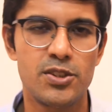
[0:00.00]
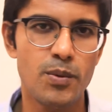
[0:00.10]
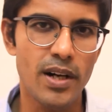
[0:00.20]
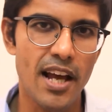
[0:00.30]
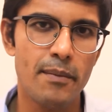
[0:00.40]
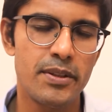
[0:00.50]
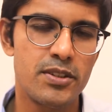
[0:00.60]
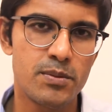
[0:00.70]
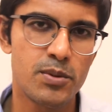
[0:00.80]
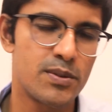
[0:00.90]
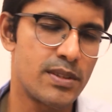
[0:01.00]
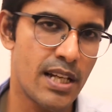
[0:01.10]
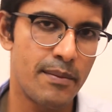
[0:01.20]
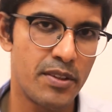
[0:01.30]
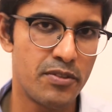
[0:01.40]
So what happens most of the
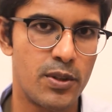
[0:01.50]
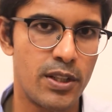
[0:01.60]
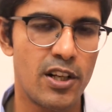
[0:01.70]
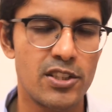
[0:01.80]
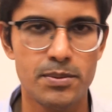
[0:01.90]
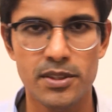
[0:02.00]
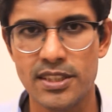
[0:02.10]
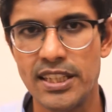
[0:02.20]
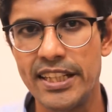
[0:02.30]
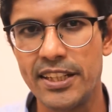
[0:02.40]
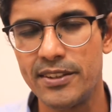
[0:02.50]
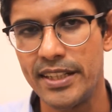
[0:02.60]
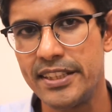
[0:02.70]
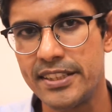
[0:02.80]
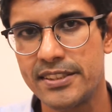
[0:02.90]
time if you're in a hospital, clinic, or
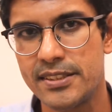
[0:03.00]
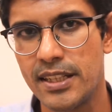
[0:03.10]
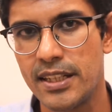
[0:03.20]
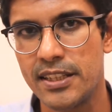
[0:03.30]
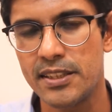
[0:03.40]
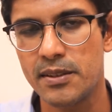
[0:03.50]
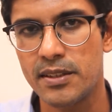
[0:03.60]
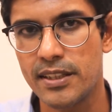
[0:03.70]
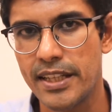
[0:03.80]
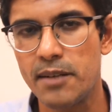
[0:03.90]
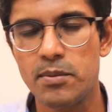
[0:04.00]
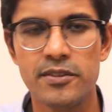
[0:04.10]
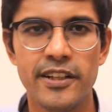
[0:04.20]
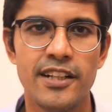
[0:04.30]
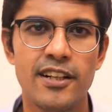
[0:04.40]
dentist, dental care
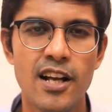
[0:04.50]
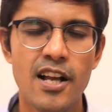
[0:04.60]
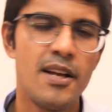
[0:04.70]
provider,